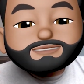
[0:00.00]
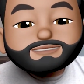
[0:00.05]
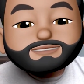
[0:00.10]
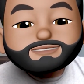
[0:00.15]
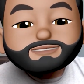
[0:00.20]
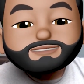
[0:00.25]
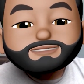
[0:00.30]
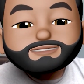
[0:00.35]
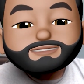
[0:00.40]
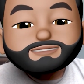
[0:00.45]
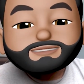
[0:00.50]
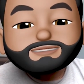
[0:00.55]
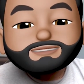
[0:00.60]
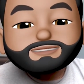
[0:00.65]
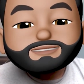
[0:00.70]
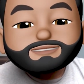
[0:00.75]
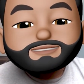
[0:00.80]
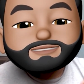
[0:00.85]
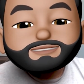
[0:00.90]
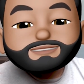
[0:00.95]
I mean,
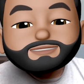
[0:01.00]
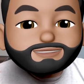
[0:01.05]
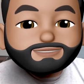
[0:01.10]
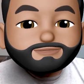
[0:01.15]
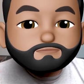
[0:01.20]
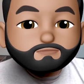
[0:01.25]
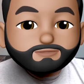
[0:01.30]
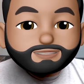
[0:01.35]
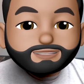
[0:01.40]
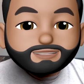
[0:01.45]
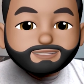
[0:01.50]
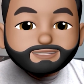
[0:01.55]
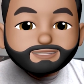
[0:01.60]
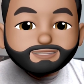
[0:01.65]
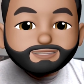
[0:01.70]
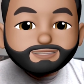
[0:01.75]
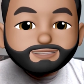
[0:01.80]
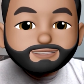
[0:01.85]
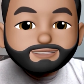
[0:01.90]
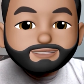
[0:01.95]
the machine's worth
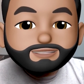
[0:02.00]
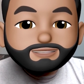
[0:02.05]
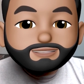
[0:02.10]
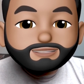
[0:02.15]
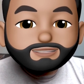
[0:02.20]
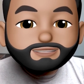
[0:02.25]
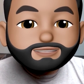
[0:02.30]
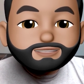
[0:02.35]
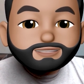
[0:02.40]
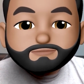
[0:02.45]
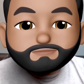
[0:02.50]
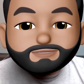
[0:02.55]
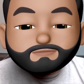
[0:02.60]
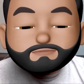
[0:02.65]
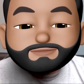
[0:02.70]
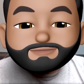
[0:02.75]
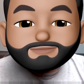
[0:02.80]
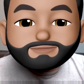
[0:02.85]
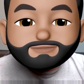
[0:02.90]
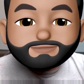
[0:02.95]
it. Just the person
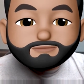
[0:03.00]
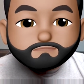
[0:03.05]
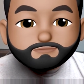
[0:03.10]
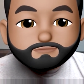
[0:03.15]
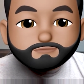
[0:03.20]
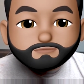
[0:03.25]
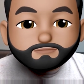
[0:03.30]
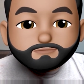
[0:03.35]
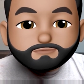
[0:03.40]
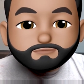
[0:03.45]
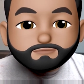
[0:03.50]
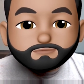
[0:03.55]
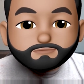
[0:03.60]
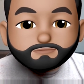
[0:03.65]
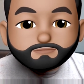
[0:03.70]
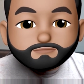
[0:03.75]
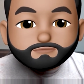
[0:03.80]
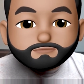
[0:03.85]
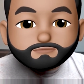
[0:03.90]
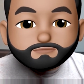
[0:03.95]
that
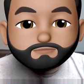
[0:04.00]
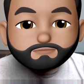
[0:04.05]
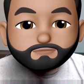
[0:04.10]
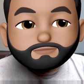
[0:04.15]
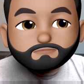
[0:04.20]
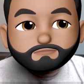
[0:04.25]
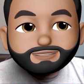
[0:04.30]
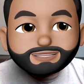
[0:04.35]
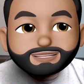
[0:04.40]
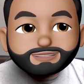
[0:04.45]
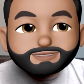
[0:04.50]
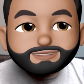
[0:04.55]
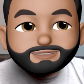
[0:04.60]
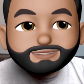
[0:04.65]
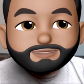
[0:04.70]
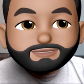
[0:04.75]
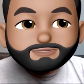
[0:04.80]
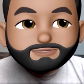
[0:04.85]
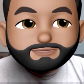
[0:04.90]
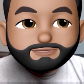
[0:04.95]
I bought it from
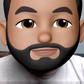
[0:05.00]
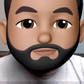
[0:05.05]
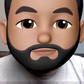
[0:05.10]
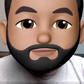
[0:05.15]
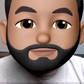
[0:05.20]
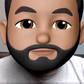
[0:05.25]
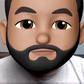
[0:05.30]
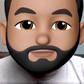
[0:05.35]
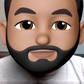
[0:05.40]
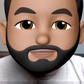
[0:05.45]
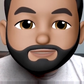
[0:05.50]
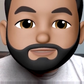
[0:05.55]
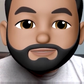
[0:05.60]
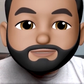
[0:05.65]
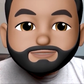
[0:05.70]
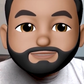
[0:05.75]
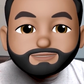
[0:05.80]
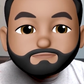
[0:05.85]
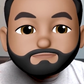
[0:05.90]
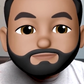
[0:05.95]
isn't. If you want
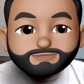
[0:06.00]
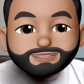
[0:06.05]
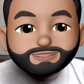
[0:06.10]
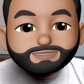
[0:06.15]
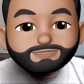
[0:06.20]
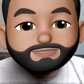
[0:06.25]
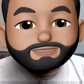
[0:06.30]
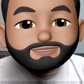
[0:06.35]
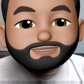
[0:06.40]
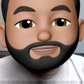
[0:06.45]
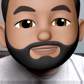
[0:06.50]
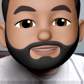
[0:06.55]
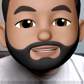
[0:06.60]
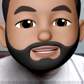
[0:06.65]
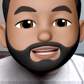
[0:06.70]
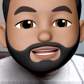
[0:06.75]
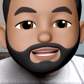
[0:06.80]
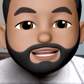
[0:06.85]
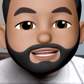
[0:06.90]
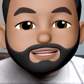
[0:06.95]
other companies,
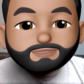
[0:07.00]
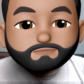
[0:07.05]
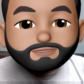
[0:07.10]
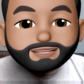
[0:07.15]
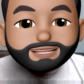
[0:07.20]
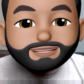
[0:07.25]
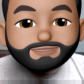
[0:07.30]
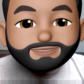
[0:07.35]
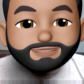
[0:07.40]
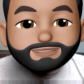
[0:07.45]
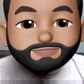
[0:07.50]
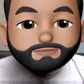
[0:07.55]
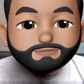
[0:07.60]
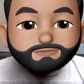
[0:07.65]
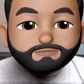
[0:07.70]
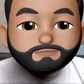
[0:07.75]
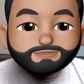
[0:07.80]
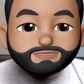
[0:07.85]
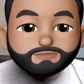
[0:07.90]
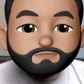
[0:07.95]
I can send you
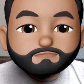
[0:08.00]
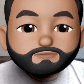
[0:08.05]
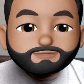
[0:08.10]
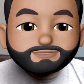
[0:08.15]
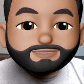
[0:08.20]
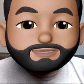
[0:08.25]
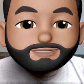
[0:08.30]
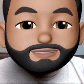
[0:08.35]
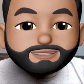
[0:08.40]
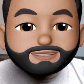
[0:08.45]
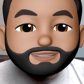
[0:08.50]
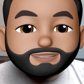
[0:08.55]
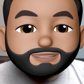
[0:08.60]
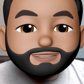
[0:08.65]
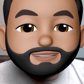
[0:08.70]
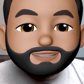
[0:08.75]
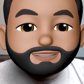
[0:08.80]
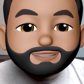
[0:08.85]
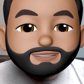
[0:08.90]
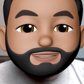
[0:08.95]
to them,
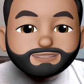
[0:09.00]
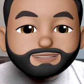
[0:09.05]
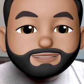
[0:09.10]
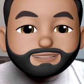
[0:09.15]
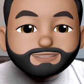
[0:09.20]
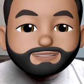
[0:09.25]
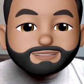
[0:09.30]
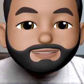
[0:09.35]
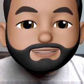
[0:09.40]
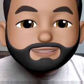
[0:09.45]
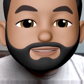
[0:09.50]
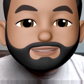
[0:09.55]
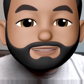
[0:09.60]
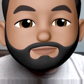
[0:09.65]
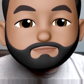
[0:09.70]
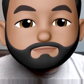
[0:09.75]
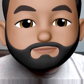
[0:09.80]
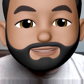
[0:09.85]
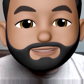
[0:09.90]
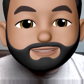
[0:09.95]
and because
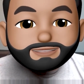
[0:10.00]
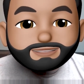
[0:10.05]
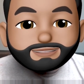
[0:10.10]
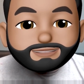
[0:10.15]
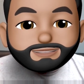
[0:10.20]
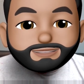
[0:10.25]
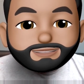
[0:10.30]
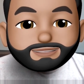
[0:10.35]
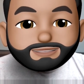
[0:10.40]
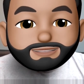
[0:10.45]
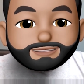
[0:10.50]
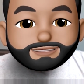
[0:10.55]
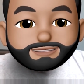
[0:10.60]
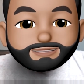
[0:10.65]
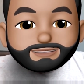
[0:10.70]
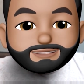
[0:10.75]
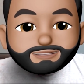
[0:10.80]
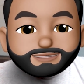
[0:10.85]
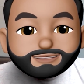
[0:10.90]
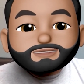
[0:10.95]
I really do enjoy the
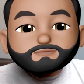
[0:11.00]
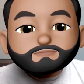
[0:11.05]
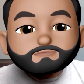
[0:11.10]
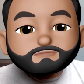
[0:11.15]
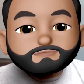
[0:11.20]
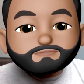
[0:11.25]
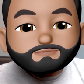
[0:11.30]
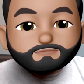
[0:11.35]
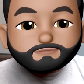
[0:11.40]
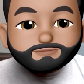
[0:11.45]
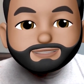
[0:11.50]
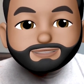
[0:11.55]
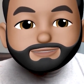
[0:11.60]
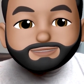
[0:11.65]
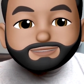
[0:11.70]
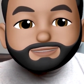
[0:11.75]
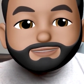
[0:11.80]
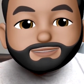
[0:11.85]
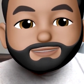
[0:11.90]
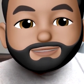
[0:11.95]
machine now, 3
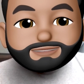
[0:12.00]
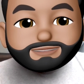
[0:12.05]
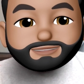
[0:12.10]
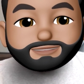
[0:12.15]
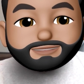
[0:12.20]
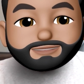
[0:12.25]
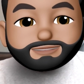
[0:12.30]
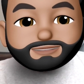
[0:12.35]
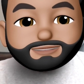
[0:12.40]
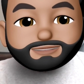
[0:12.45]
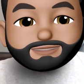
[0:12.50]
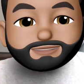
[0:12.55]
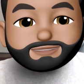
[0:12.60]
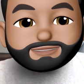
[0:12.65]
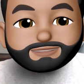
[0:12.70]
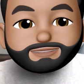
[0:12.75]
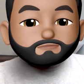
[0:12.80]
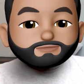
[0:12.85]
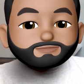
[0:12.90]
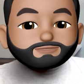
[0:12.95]
months in.
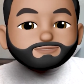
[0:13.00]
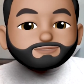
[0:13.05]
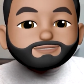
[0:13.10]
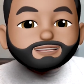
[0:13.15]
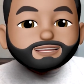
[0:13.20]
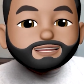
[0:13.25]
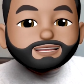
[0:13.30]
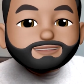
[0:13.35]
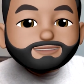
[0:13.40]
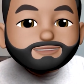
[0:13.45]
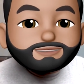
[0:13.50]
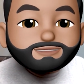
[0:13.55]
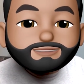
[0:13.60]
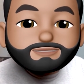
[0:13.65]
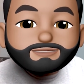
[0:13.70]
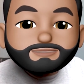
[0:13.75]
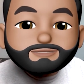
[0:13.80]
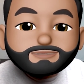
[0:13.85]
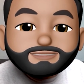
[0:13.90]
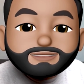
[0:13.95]
So yeah,
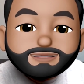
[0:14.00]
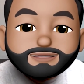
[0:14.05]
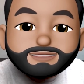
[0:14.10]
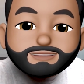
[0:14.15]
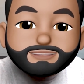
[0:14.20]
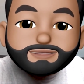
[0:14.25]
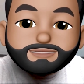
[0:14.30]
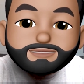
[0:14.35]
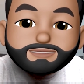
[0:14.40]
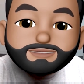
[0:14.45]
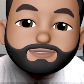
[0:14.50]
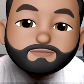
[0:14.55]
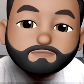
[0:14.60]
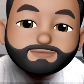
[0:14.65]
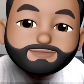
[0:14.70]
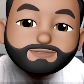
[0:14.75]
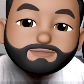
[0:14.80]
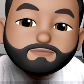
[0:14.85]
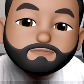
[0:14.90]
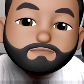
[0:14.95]
let
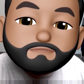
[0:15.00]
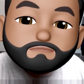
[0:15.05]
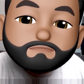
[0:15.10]
me know.